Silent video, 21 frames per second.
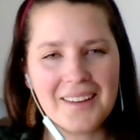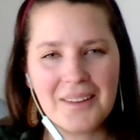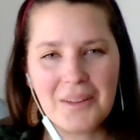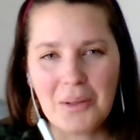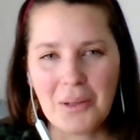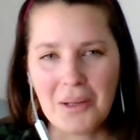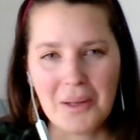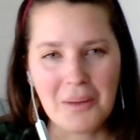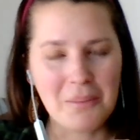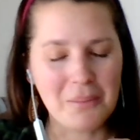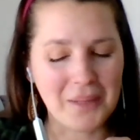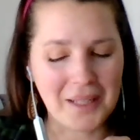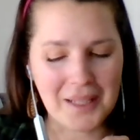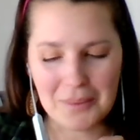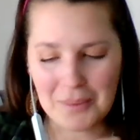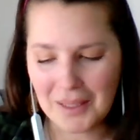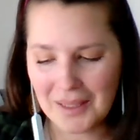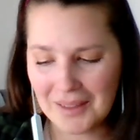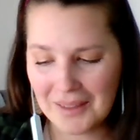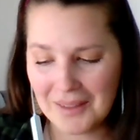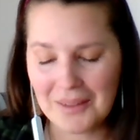uh, yeah.
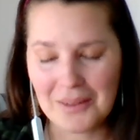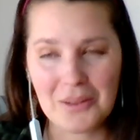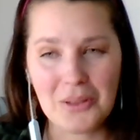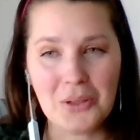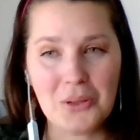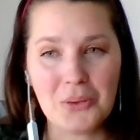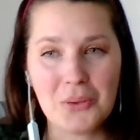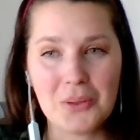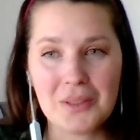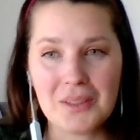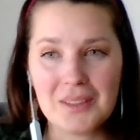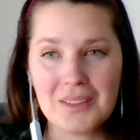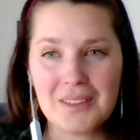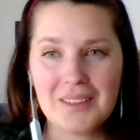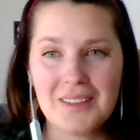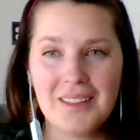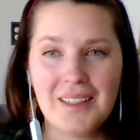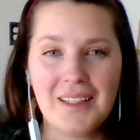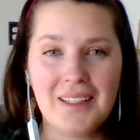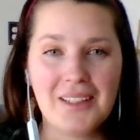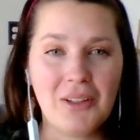Maybe
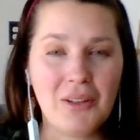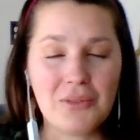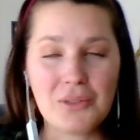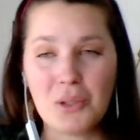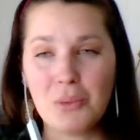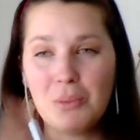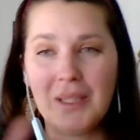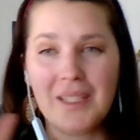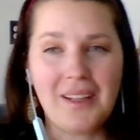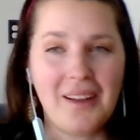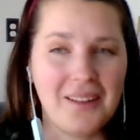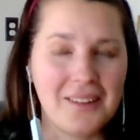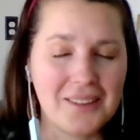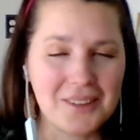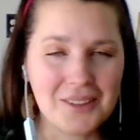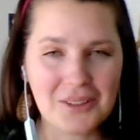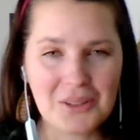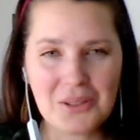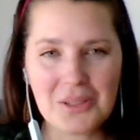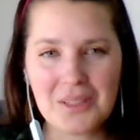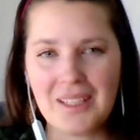you're you have too many
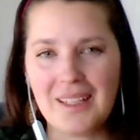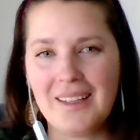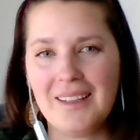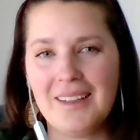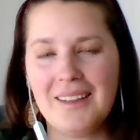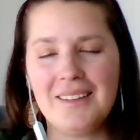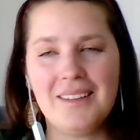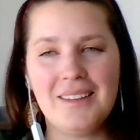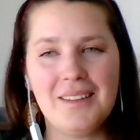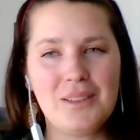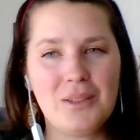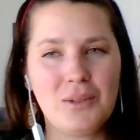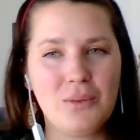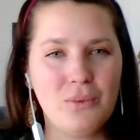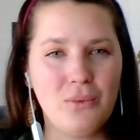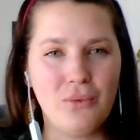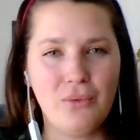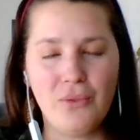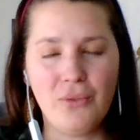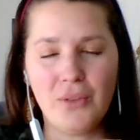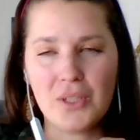colors and
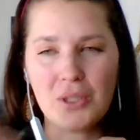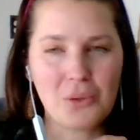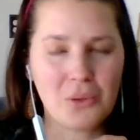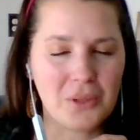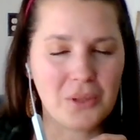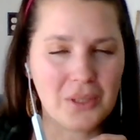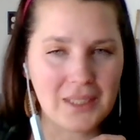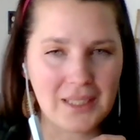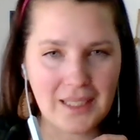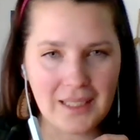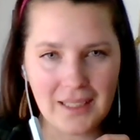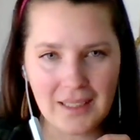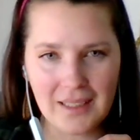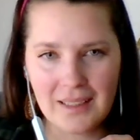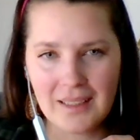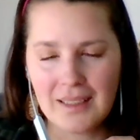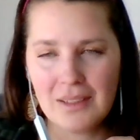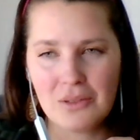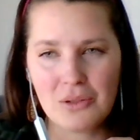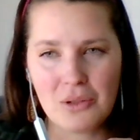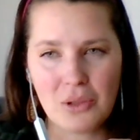it's
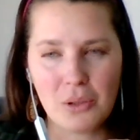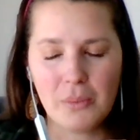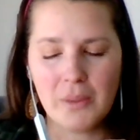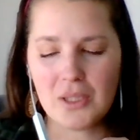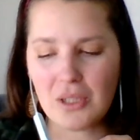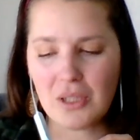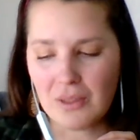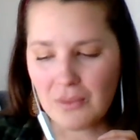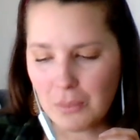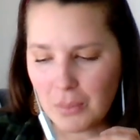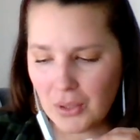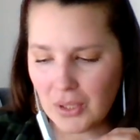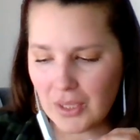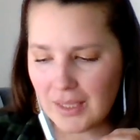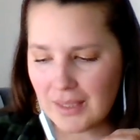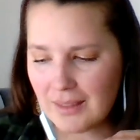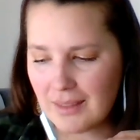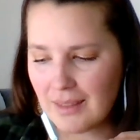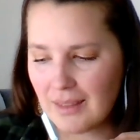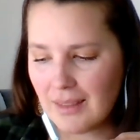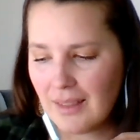visually too much
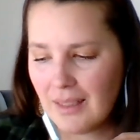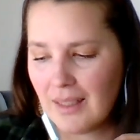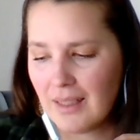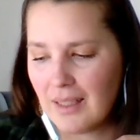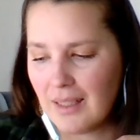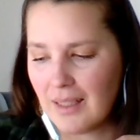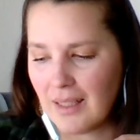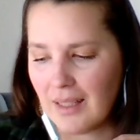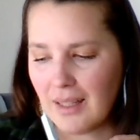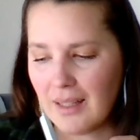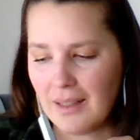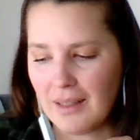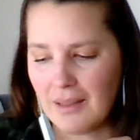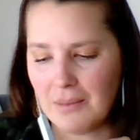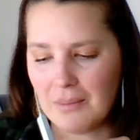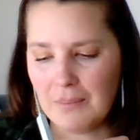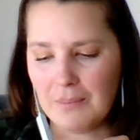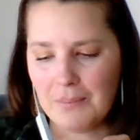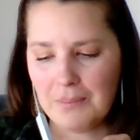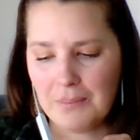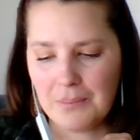input.
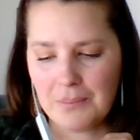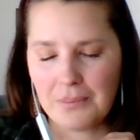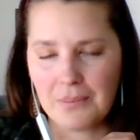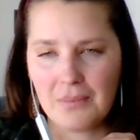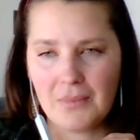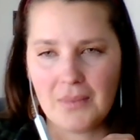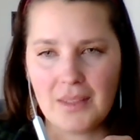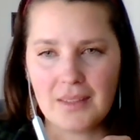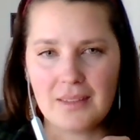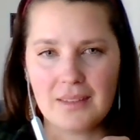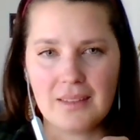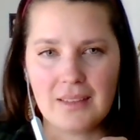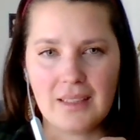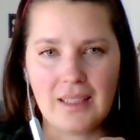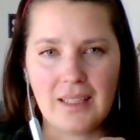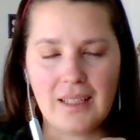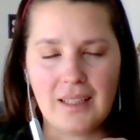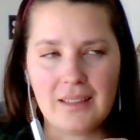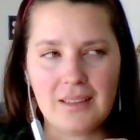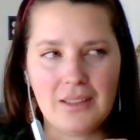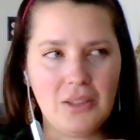Um,
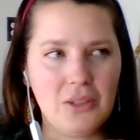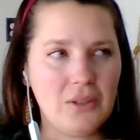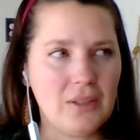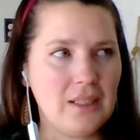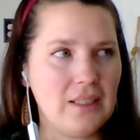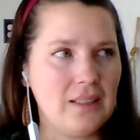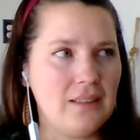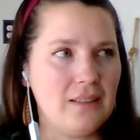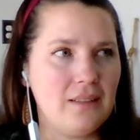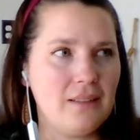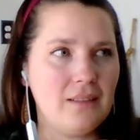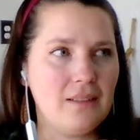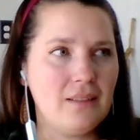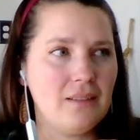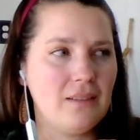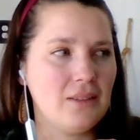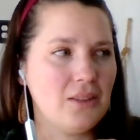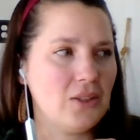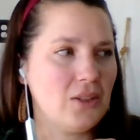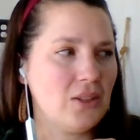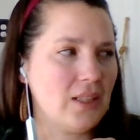you
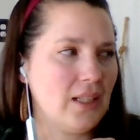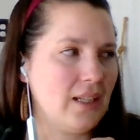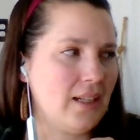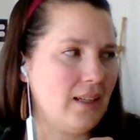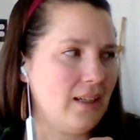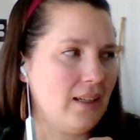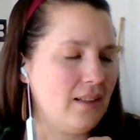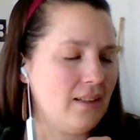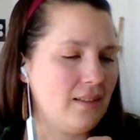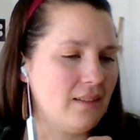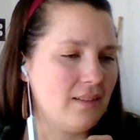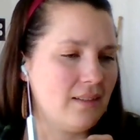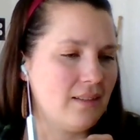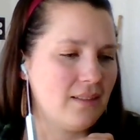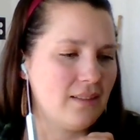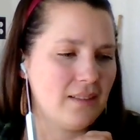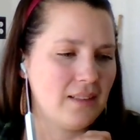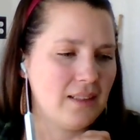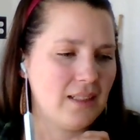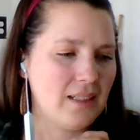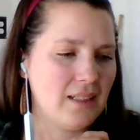can look at